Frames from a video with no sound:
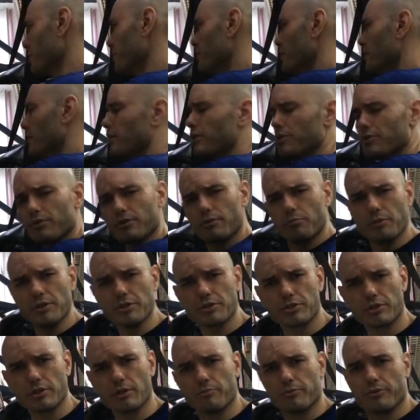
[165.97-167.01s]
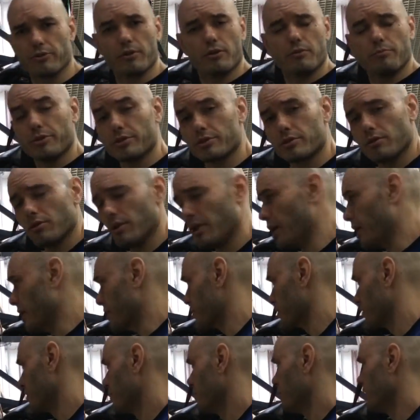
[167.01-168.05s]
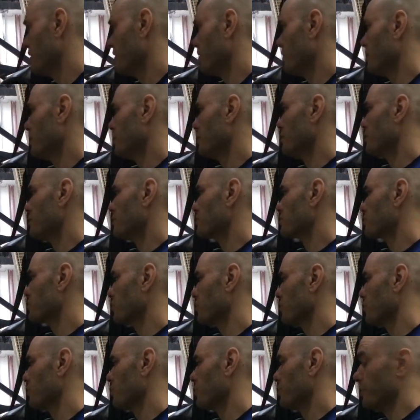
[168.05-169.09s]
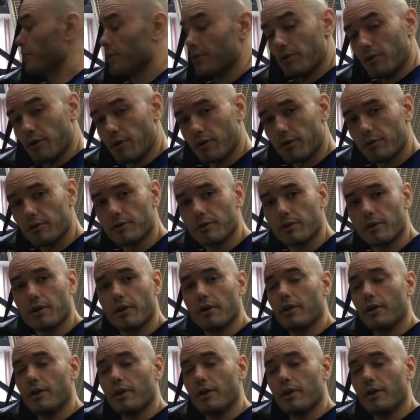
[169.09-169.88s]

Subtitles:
right? You're gonna miss some, you're gonna miss a lot. So hit it hard